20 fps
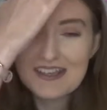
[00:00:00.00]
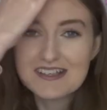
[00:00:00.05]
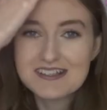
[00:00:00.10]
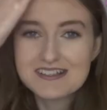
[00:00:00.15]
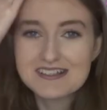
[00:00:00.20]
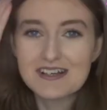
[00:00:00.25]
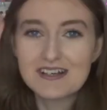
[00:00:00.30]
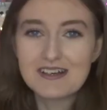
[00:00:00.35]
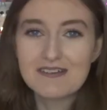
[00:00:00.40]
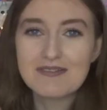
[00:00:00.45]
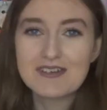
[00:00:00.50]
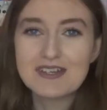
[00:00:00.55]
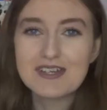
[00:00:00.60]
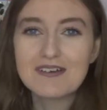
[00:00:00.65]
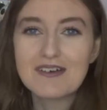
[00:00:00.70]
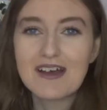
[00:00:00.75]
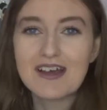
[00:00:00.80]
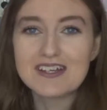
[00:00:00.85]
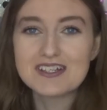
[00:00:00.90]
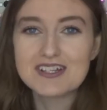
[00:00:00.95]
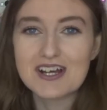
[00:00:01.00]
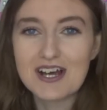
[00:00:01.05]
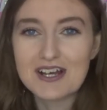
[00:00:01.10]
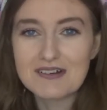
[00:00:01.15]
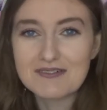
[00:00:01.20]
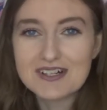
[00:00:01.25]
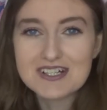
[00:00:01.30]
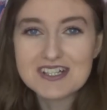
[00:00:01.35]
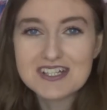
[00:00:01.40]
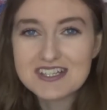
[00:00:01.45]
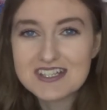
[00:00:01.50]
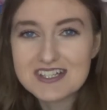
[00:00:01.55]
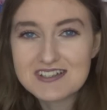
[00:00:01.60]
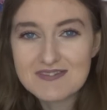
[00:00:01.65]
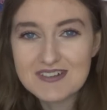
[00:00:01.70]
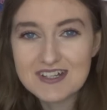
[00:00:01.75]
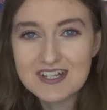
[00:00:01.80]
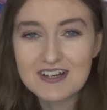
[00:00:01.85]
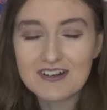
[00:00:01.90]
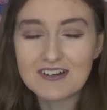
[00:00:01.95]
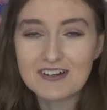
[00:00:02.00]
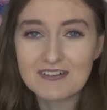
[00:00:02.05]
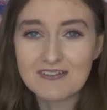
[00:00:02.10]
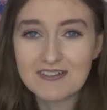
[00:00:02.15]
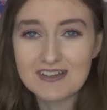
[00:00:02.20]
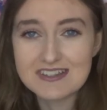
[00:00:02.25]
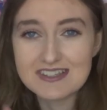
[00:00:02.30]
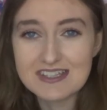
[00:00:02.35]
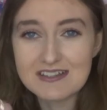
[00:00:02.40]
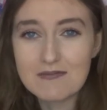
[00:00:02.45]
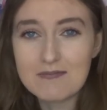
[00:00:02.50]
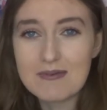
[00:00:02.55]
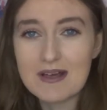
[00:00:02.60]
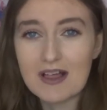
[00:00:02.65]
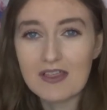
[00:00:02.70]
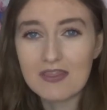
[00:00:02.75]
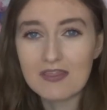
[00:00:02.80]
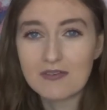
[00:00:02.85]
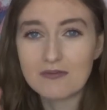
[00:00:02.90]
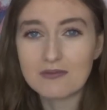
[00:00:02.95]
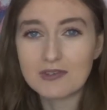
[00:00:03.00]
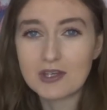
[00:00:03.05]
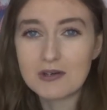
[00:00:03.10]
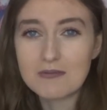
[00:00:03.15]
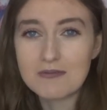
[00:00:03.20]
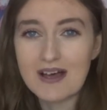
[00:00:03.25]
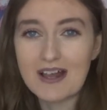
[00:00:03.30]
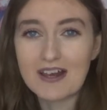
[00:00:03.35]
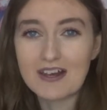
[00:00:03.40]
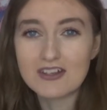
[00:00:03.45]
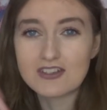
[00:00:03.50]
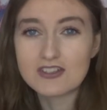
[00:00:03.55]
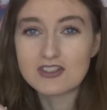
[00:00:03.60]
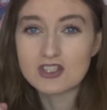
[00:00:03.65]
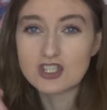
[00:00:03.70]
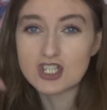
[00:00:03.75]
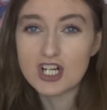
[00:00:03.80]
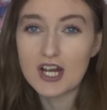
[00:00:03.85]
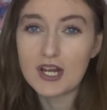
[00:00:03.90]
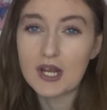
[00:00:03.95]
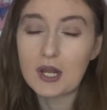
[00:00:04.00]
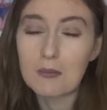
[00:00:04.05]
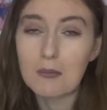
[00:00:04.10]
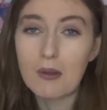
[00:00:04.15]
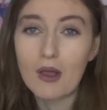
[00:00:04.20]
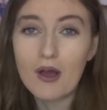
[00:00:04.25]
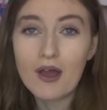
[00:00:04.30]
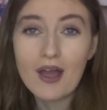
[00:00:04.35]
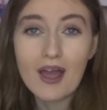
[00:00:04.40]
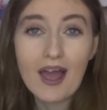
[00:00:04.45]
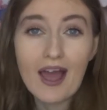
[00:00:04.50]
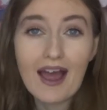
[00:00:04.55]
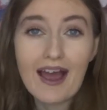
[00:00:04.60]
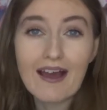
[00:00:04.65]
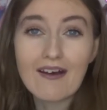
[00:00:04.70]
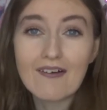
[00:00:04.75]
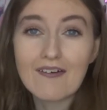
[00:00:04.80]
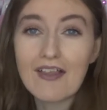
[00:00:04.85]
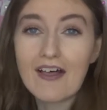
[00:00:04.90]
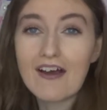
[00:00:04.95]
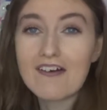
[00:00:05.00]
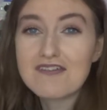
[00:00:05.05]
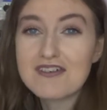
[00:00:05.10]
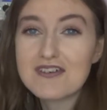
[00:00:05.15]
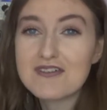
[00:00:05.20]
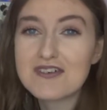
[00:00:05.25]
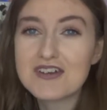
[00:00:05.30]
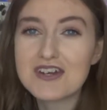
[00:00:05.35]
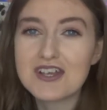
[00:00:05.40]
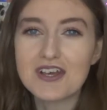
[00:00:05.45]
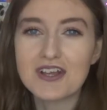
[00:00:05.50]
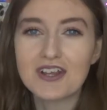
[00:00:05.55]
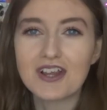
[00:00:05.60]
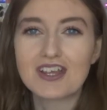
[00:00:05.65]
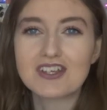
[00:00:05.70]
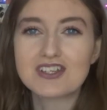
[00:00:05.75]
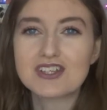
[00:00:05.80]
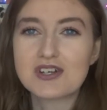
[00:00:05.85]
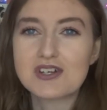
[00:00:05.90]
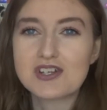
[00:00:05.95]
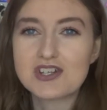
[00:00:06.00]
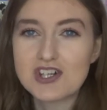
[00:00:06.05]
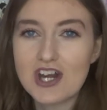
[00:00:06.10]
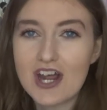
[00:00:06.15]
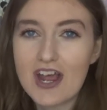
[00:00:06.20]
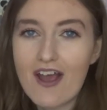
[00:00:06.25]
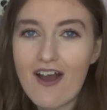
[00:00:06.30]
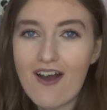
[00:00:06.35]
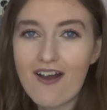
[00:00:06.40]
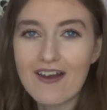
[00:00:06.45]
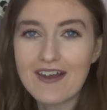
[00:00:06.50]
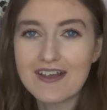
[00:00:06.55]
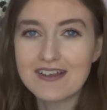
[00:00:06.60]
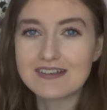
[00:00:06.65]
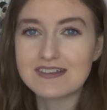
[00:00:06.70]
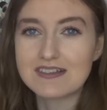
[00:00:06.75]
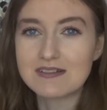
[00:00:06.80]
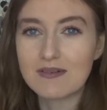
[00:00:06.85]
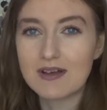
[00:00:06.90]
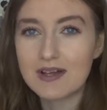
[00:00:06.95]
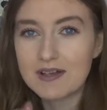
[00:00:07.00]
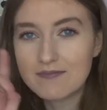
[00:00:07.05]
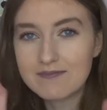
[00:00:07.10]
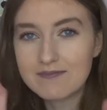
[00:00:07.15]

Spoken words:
So if you do enjoy watching this video, don't forget to leave a big thumbs up and subscribe down below. And without further ado, let's jump straight on into it.